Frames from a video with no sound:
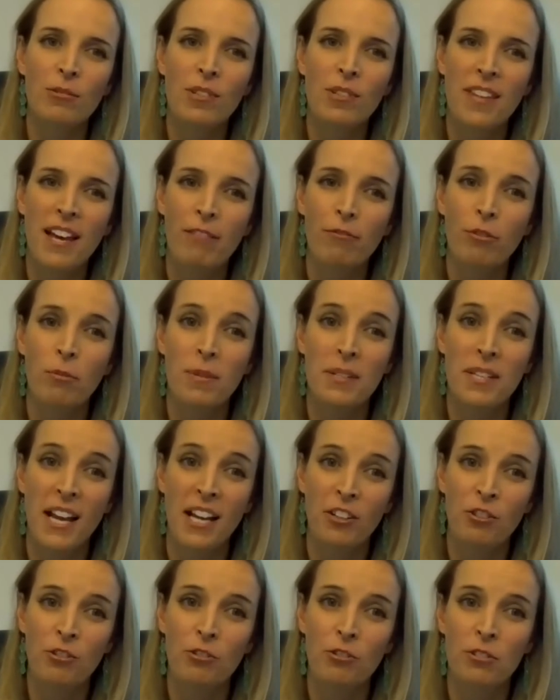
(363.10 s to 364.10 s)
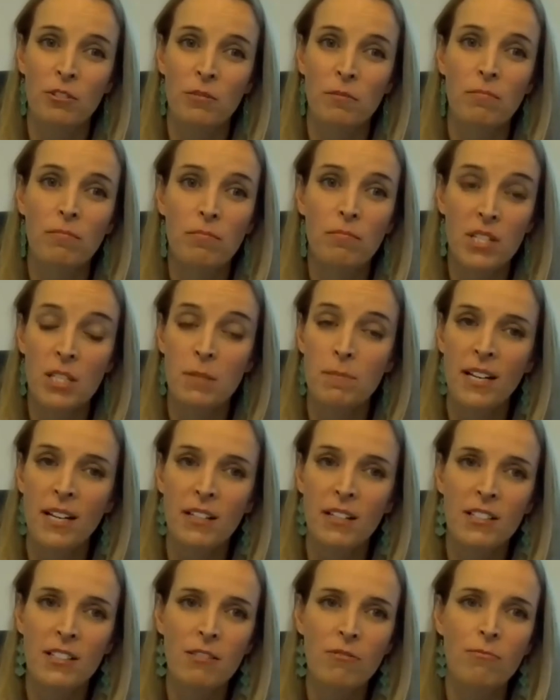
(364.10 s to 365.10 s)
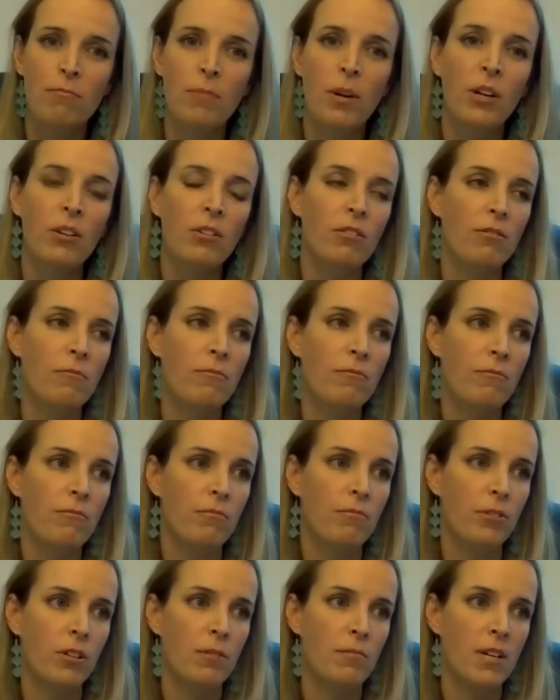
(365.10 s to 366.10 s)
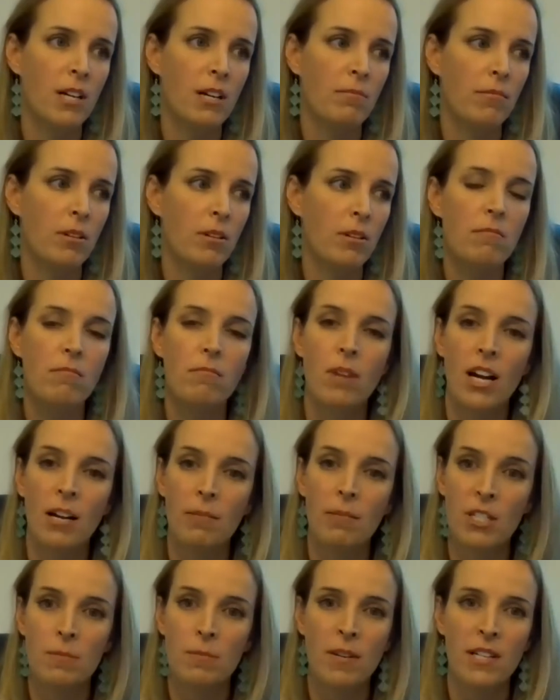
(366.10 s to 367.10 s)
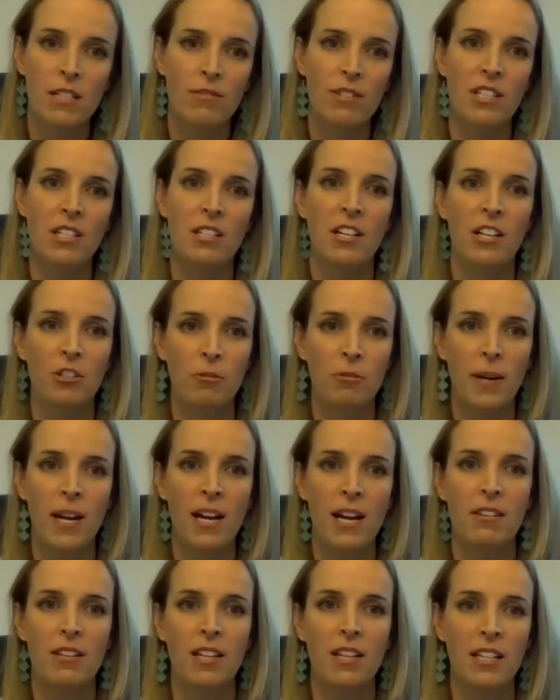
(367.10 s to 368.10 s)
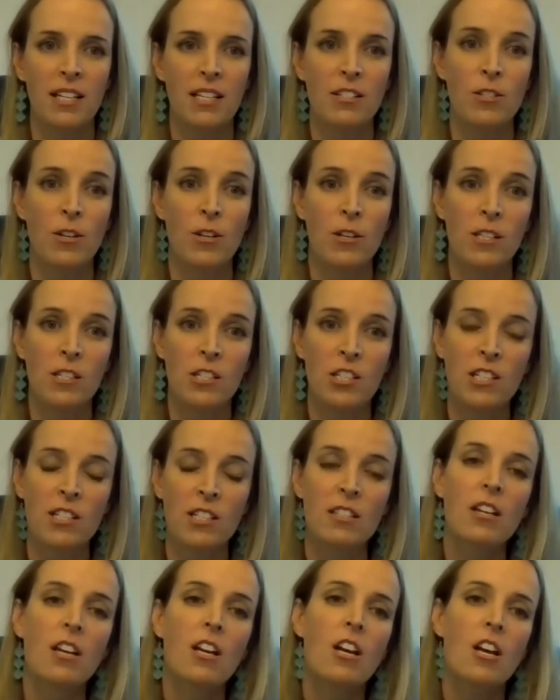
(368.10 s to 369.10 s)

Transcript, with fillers: with that from a natural perspective, both from um, my perspective as a naturopath and kinesiologist,